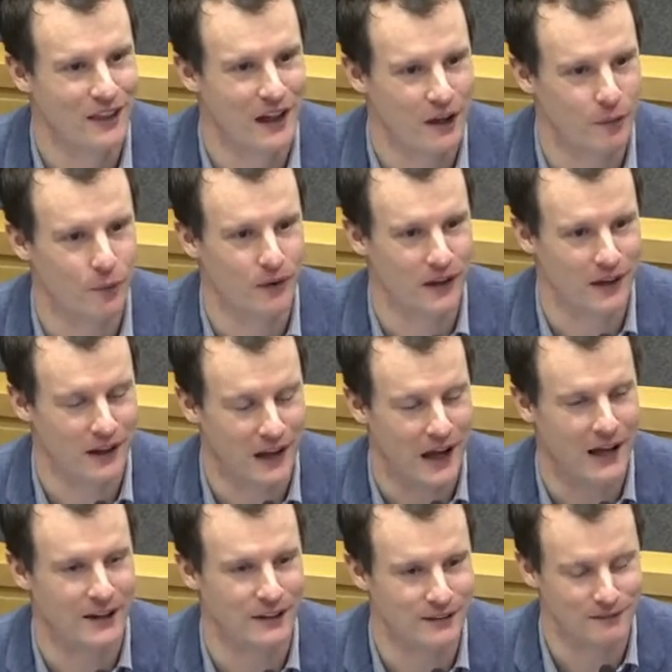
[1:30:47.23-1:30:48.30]
that we,
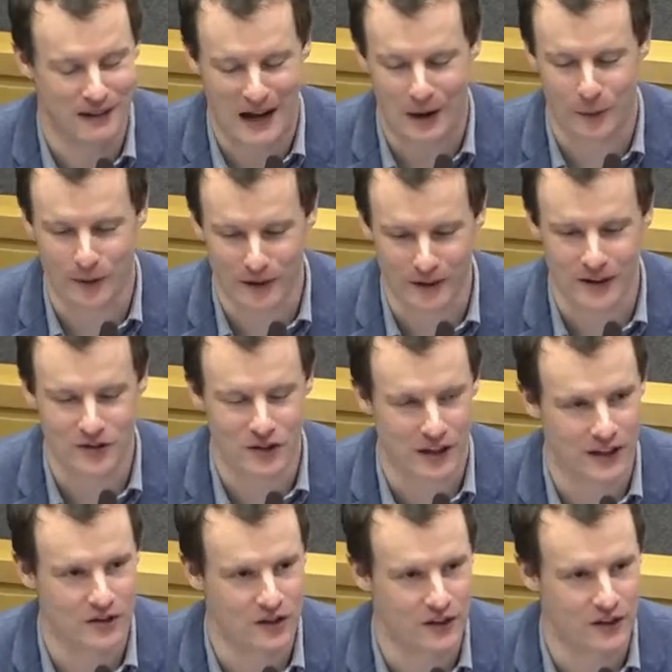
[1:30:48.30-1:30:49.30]
and how realistic